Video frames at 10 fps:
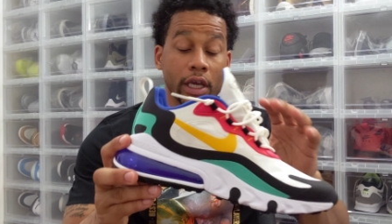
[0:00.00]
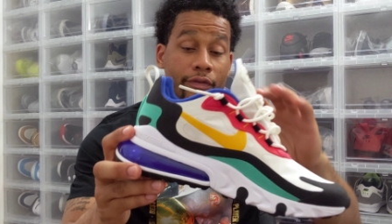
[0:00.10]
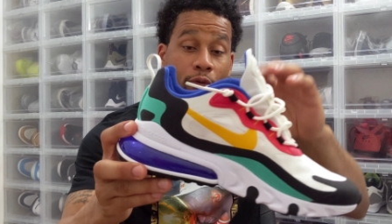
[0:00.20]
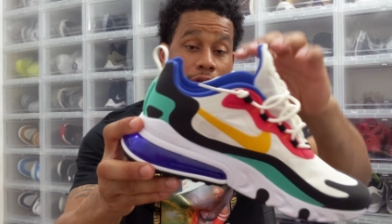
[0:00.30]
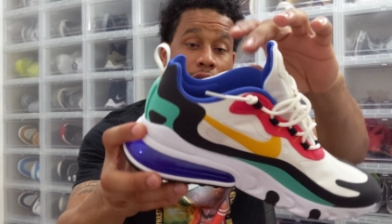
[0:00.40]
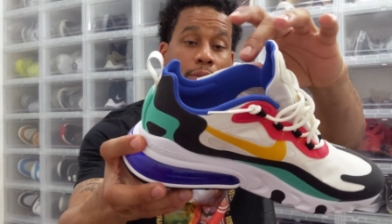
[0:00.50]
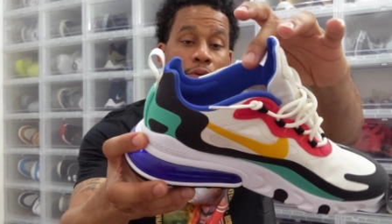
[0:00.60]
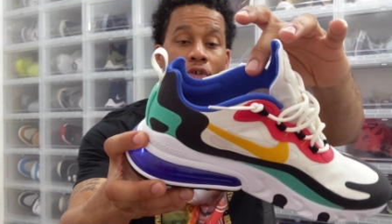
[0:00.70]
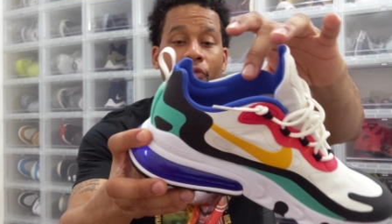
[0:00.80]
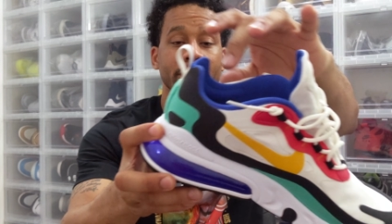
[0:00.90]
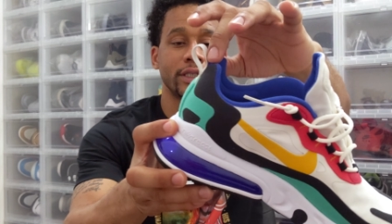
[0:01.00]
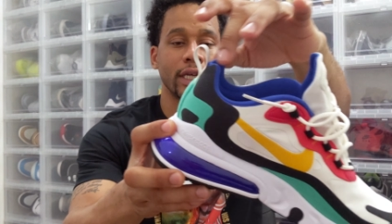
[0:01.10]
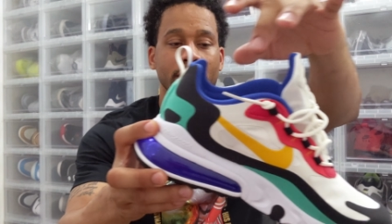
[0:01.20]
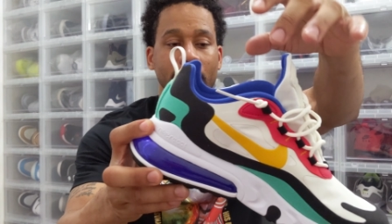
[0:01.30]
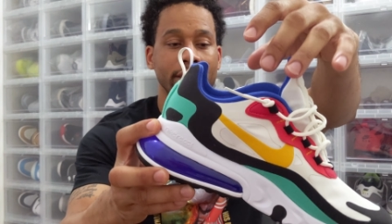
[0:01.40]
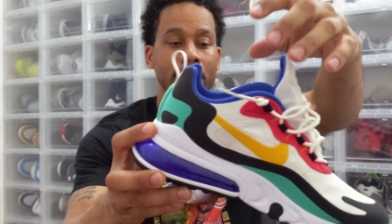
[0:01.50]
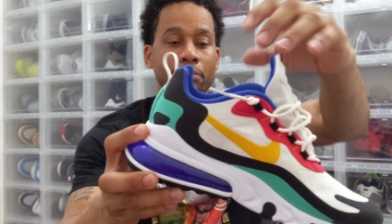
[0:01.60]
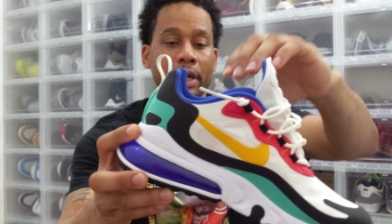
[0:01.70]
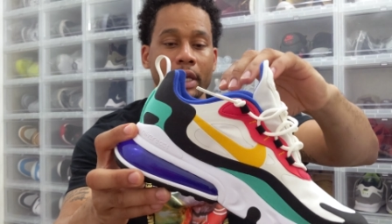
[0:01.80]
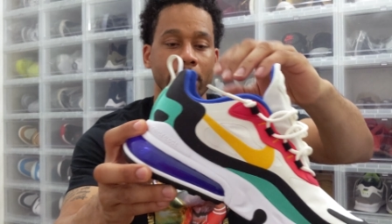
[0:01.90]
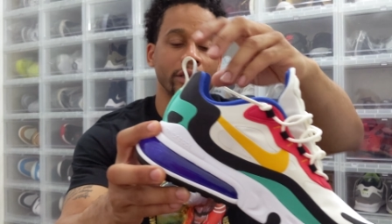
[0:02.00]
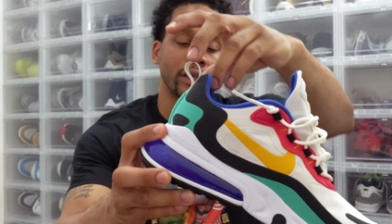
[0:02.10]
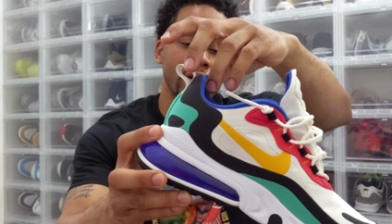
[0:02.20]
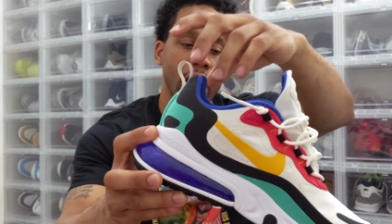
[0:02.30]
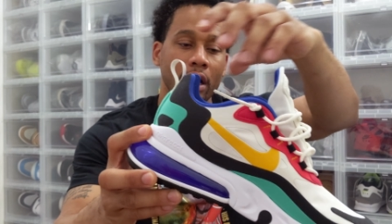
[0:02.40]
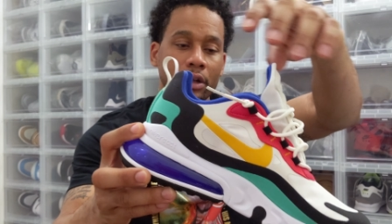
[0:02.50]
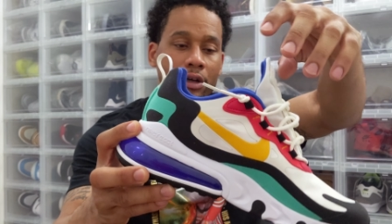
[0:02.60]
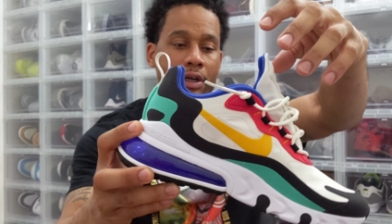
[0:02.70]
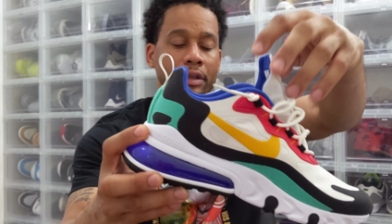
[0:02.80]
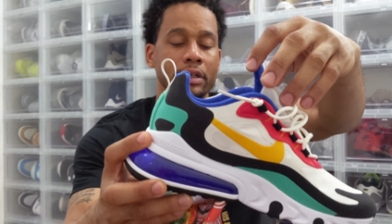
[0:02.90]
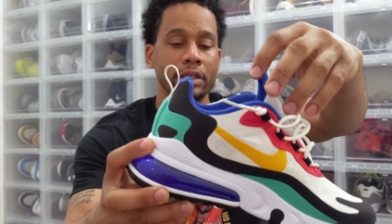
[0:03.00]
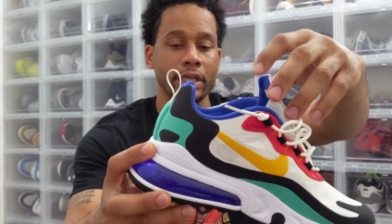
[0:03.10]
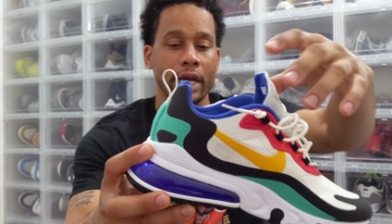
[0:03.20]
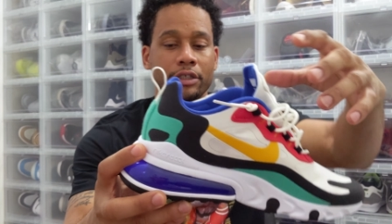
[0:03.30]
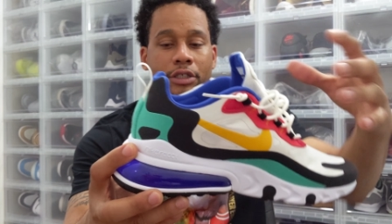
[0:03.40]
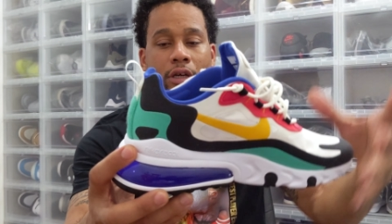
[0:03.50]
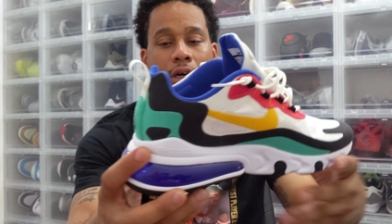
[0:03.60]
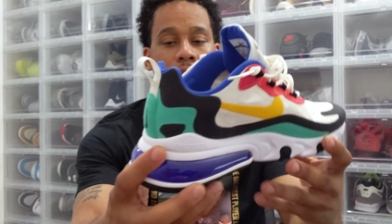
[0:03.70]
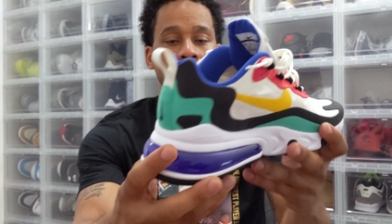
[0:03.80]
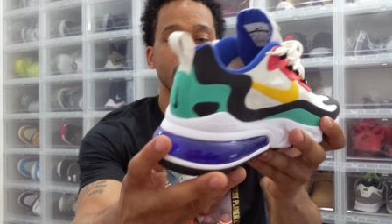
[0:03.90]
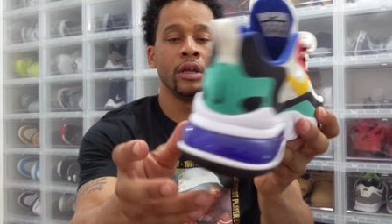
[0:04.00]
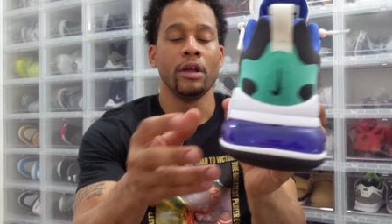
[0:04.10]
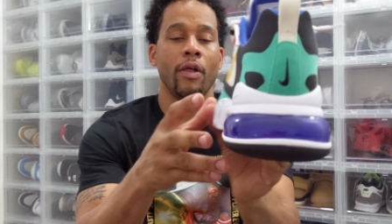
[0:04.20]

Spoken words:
Even with the improvements that they did make in the collar and the detached tongue,